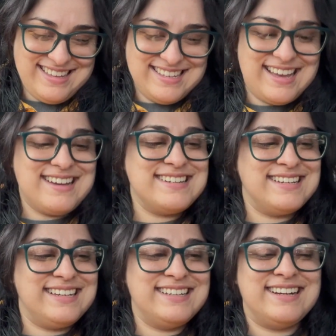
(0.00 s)

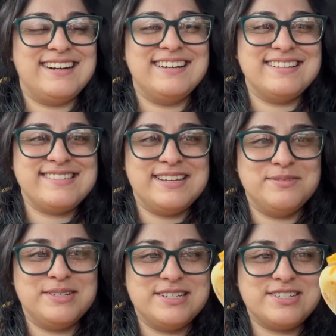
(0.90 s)
I got a
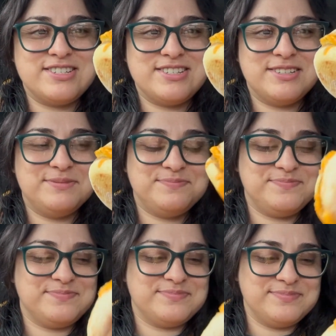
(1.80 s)
sandwich.
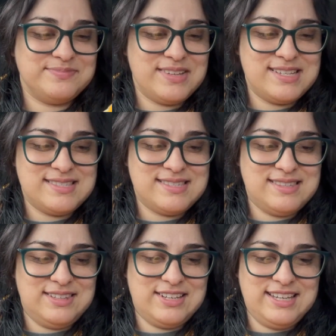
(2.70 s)
It's
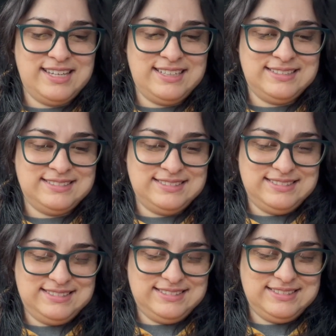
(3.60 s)
looking
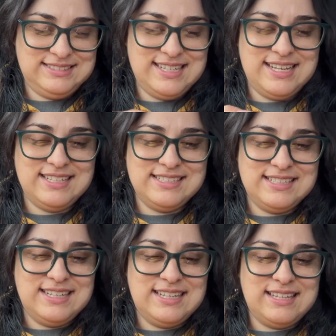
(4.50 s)

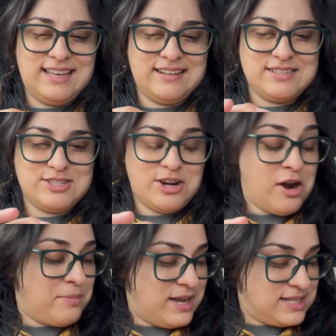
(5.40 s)
like a
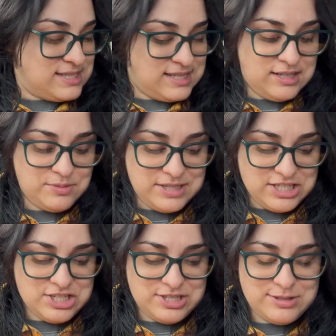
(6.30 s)
Starbucks
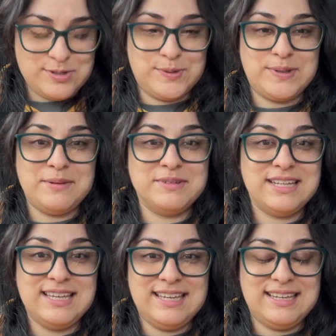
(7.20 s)
sandwich. So I'm
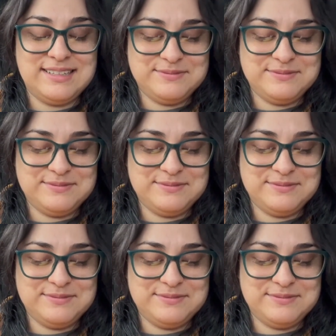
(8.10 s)
gonna eat.